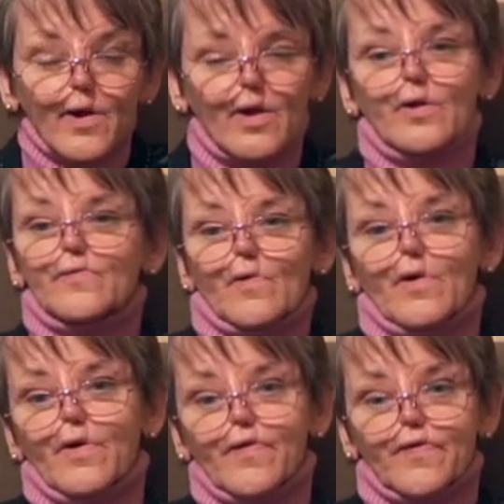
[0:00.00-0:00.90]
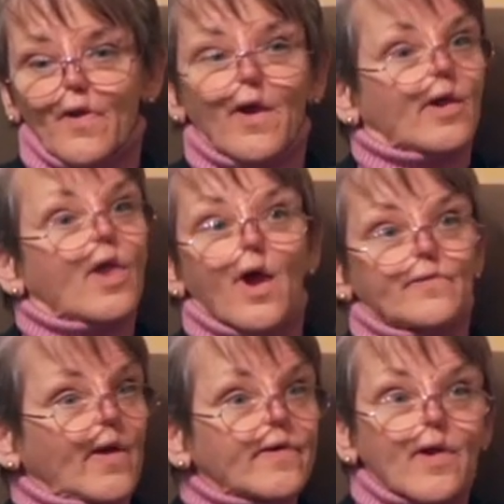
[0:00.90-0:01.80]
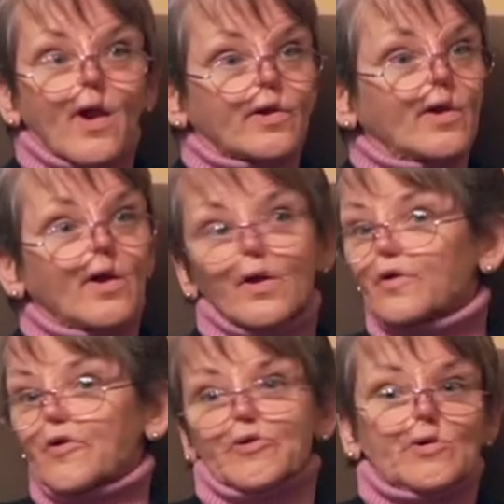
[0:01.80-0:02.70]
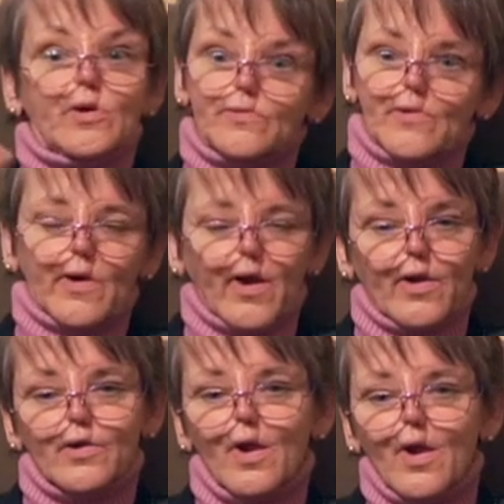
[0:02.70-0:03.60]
I had a lot of anxiety. I had to start over again.